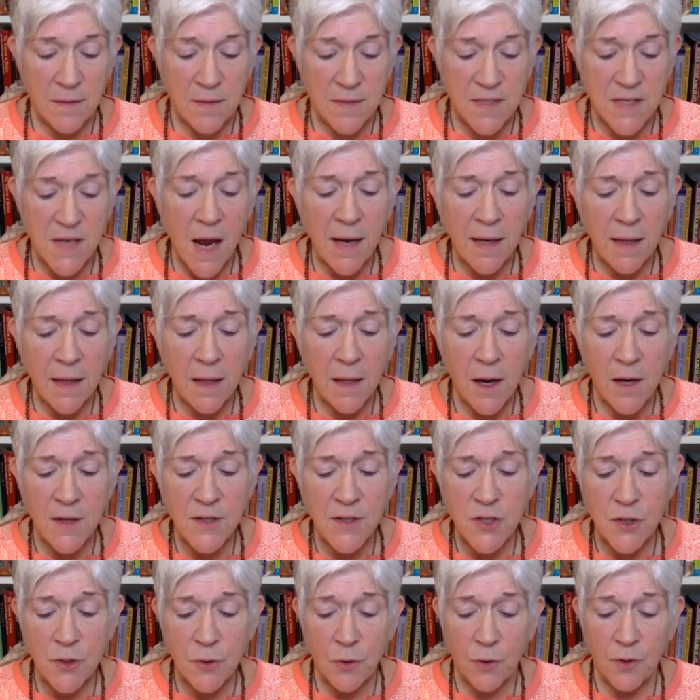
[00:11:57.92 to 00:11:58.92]

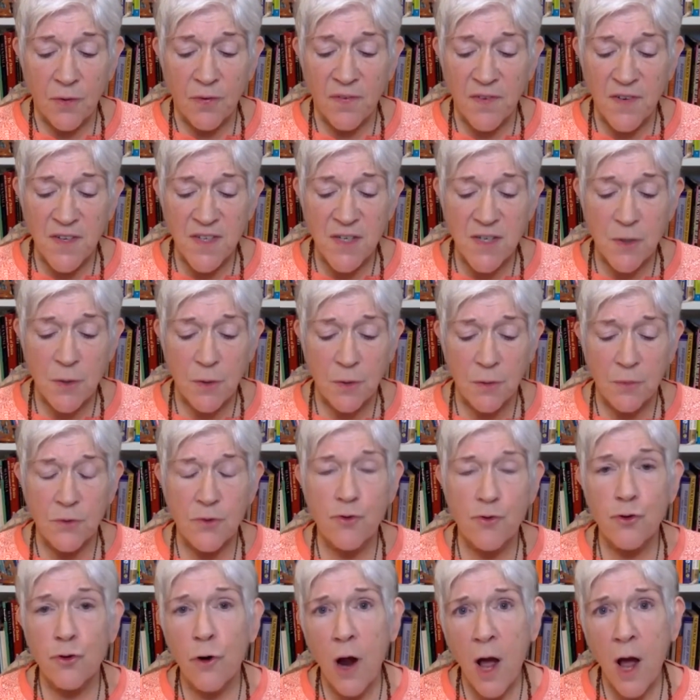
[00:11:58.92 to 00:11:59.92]
Psychological or physical
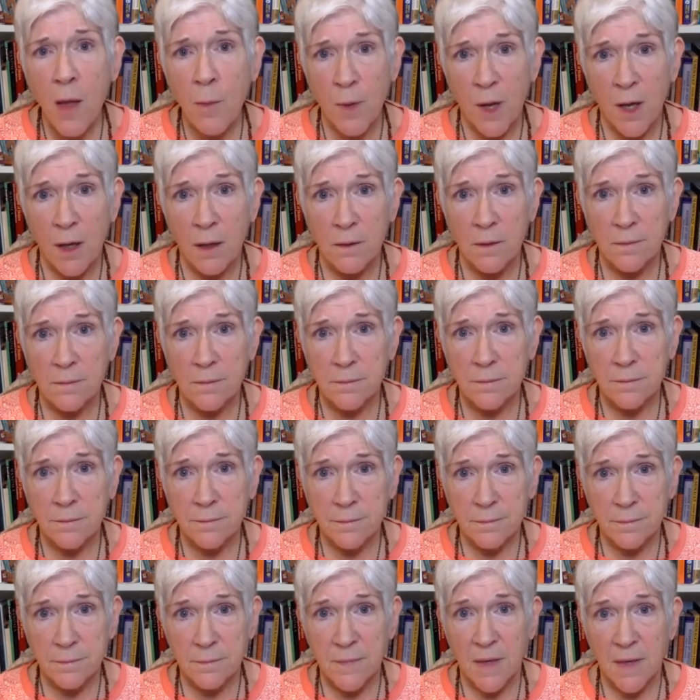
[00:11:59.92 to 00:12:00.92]
trauma
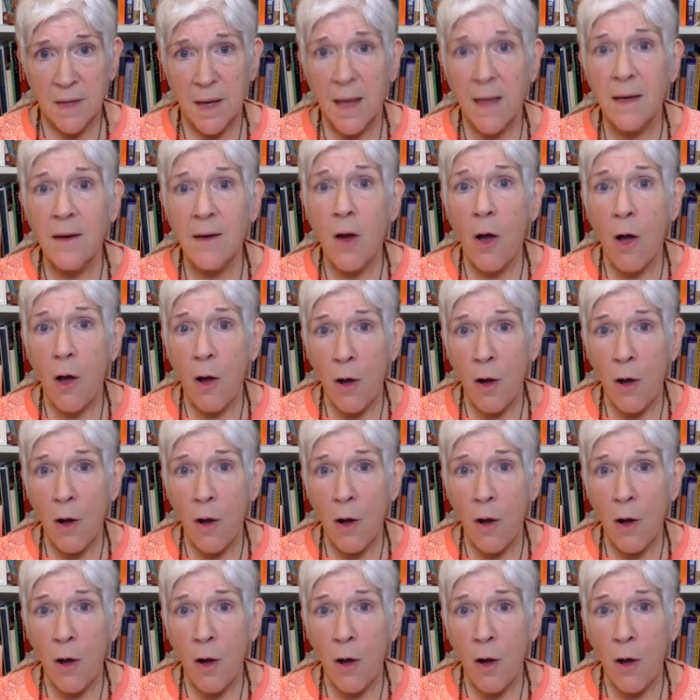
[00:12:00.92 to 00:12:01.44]
can